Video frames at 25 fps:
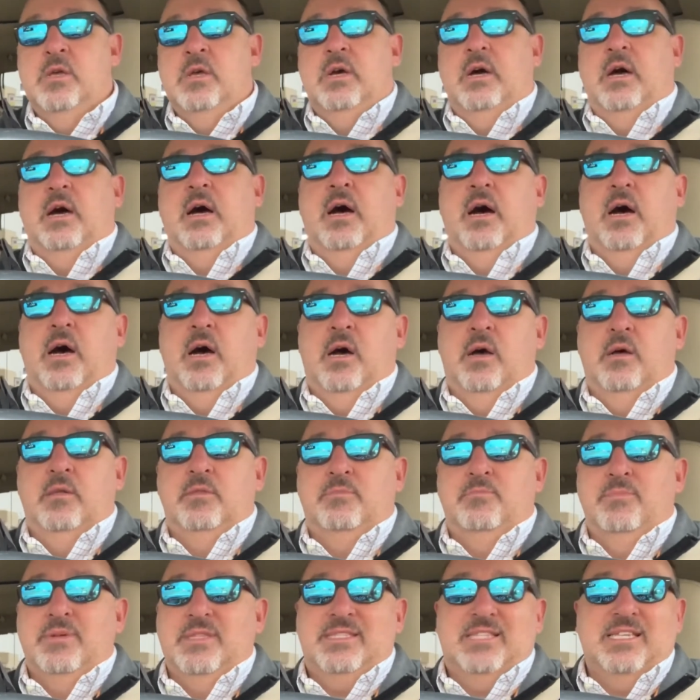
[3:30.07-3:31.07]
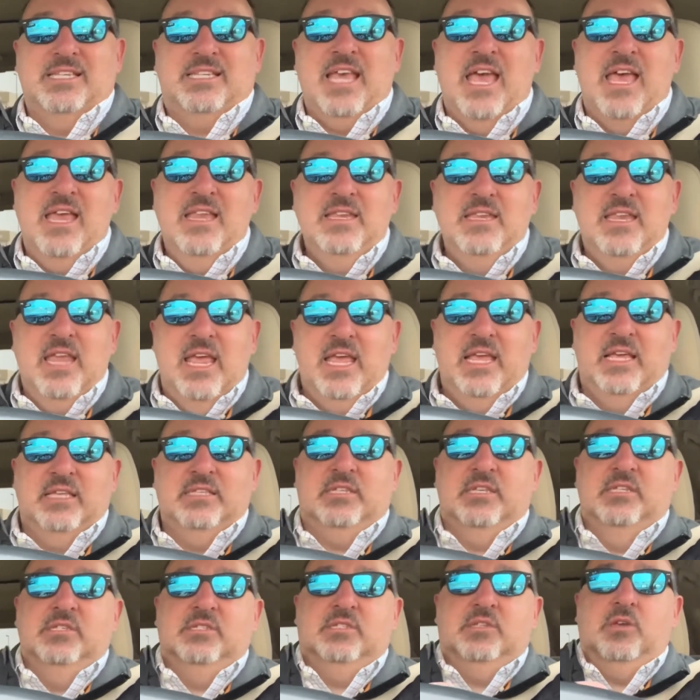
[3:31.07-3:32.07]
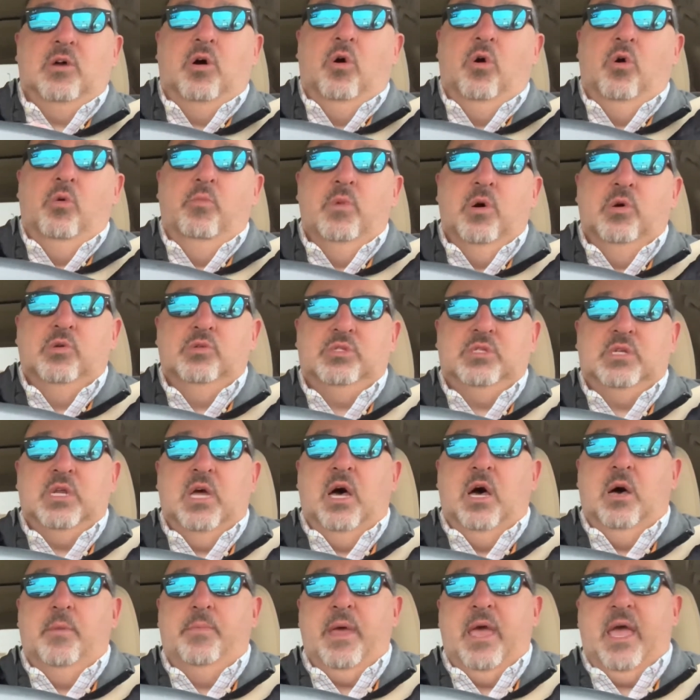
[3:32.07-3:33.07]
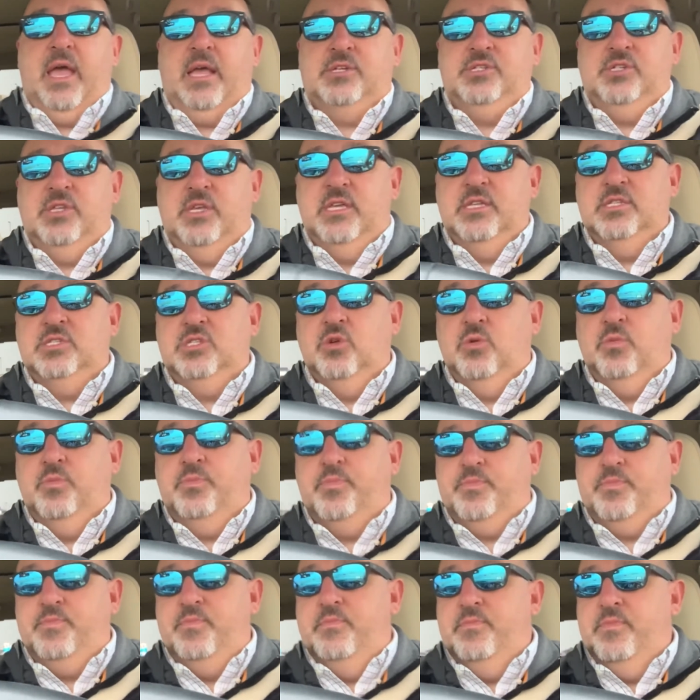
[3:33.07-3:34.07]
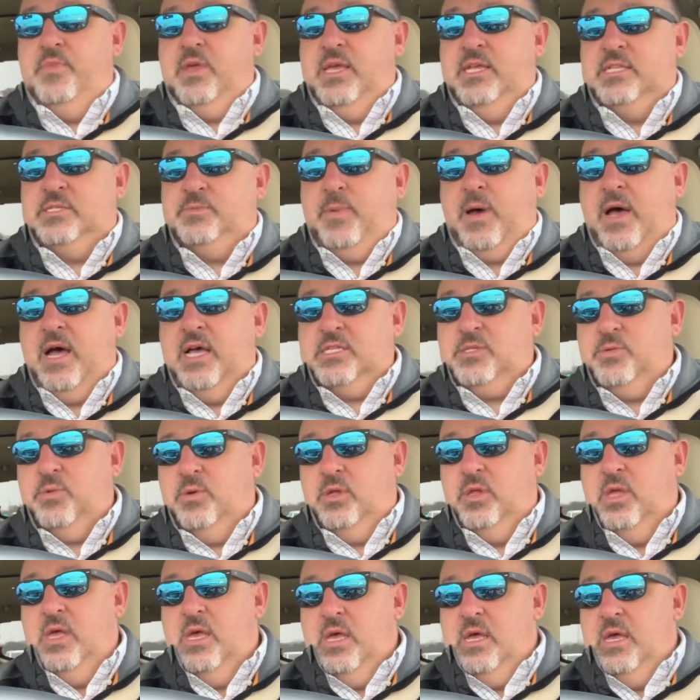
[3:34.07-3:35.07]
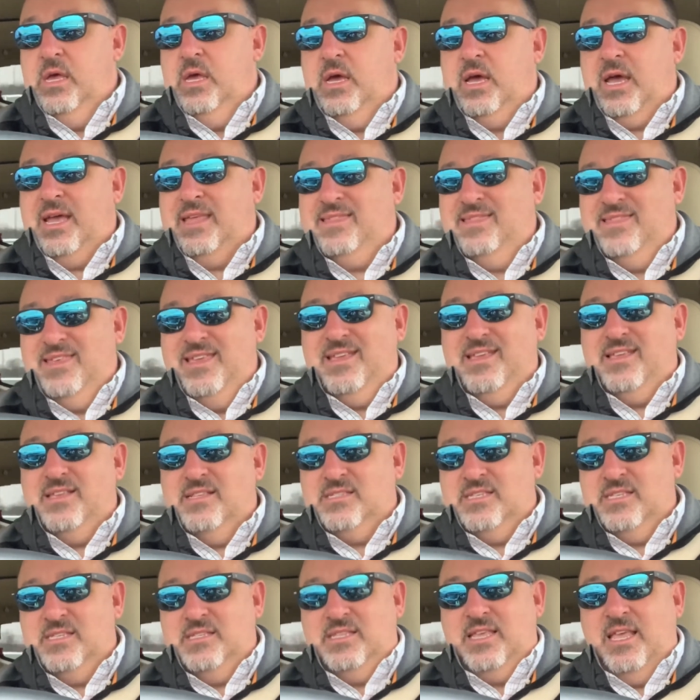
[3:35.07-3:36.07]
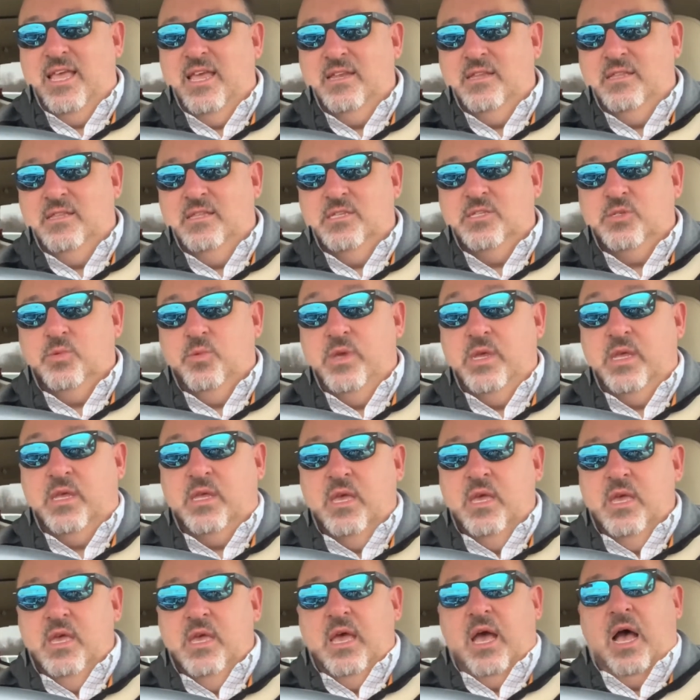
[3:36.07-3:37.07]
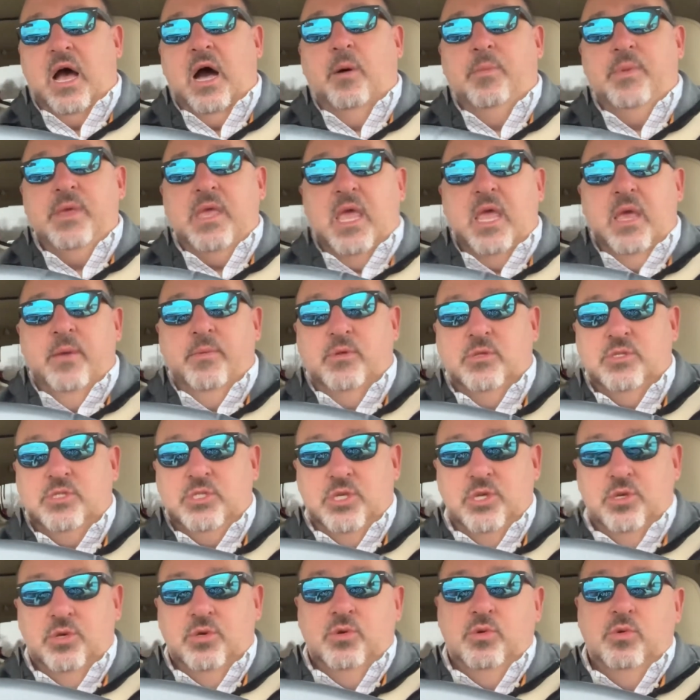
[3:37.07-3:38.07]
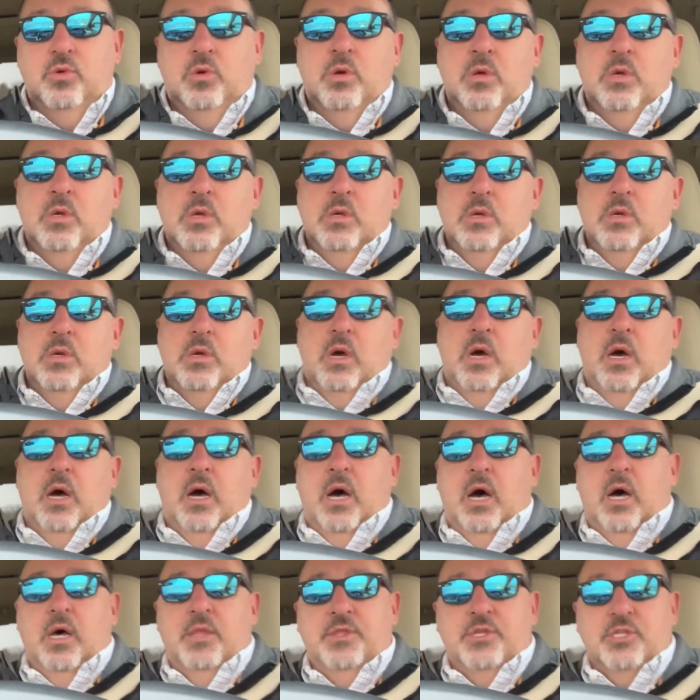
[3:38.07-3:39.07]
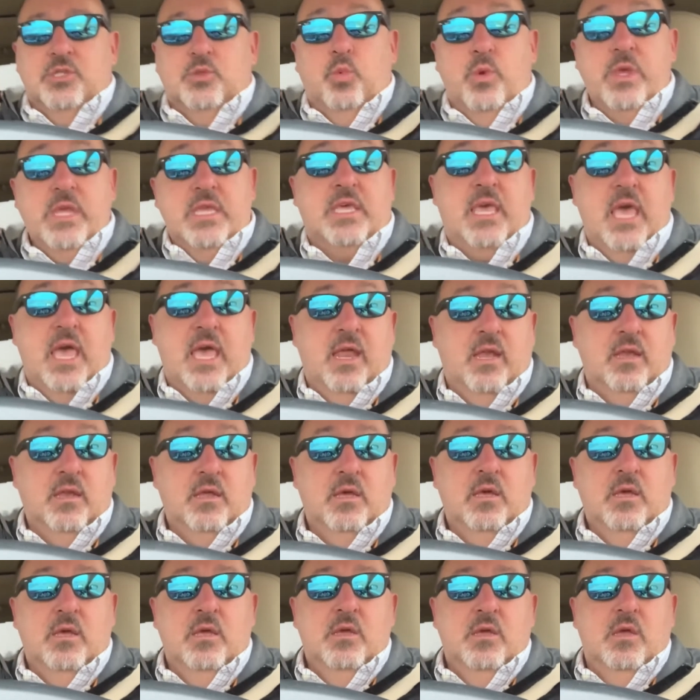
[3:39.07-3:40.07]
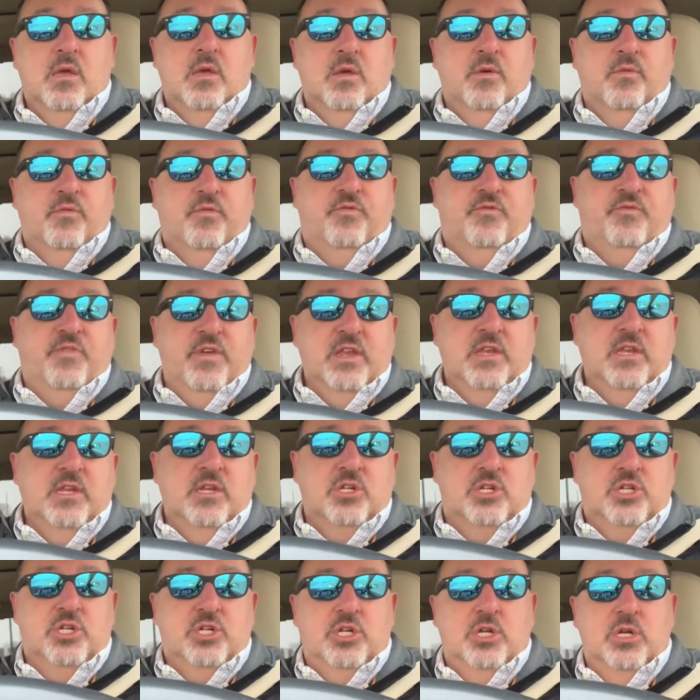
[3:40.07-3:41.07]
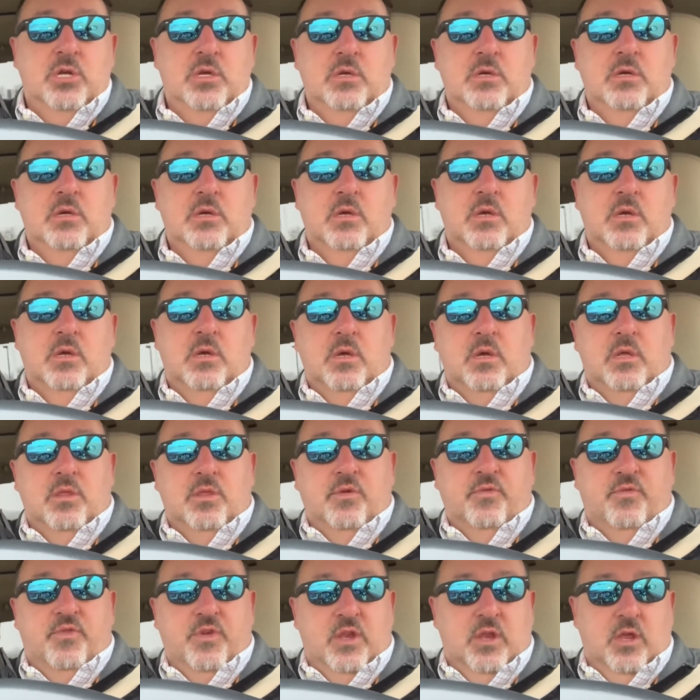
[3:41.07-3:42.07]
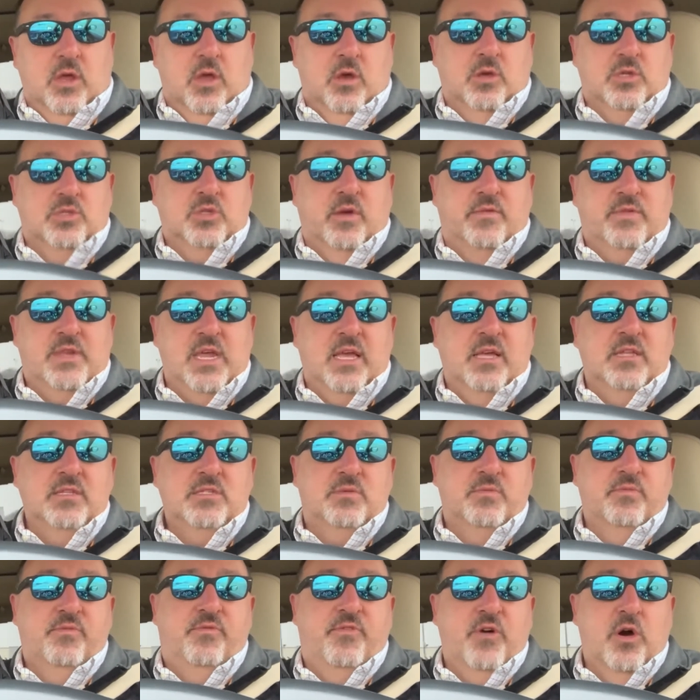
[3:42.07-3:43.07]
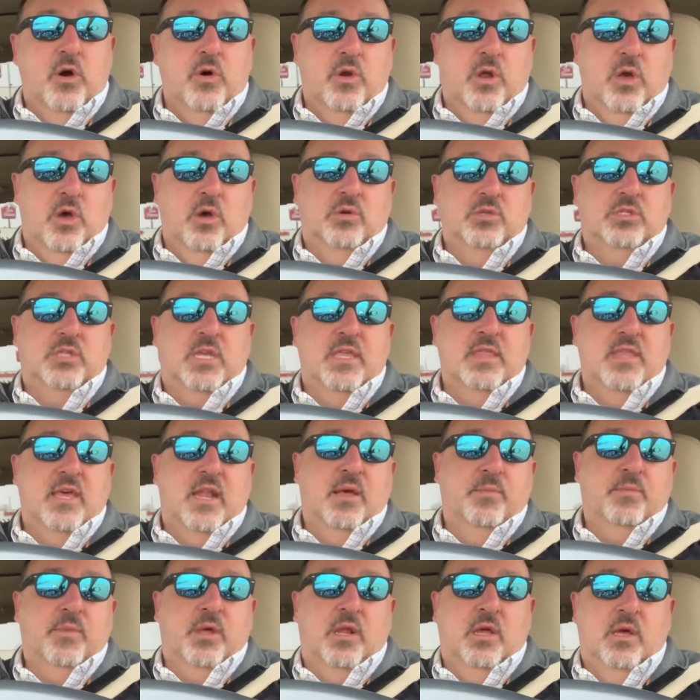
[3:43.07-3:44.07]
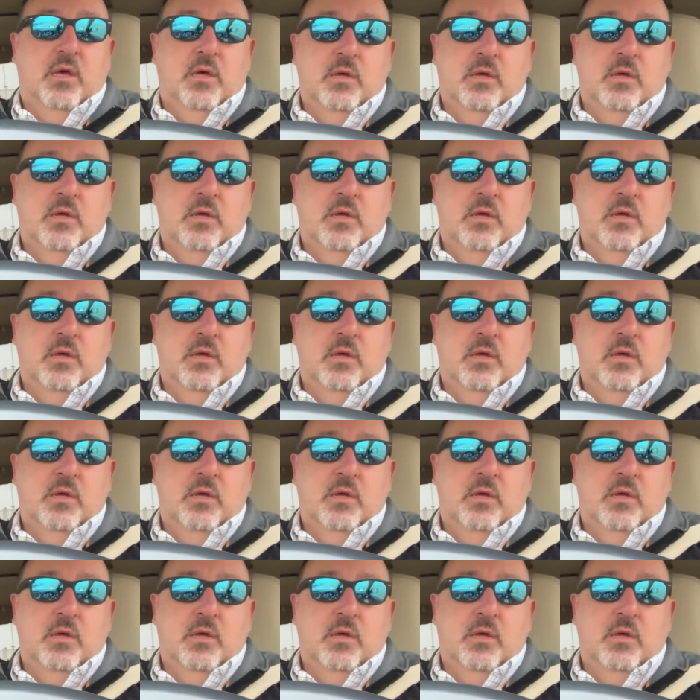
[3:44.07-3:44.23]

But the 10 days is almost up, actually, and so it's possible, I think it's the end of this week, I'll be able to, this weekend, finish the video. So I've taken some photos, and then I'm going to,